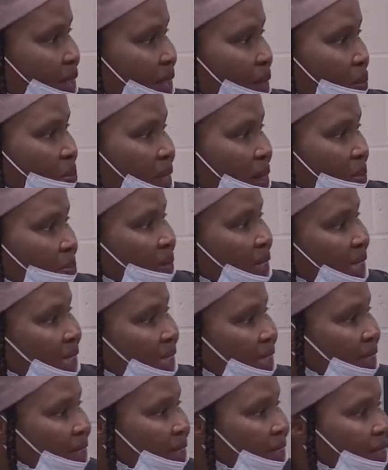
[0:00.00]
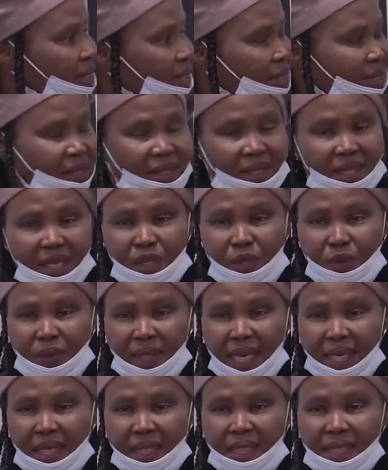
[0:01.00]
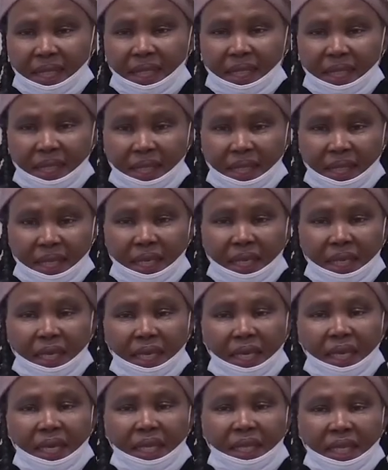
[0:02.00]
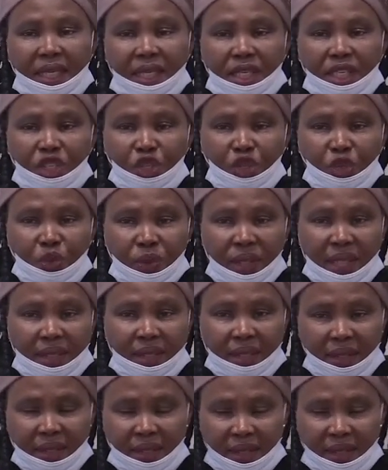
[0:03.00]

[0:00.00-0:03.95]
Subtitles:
remembering, the uniting, and the renewing.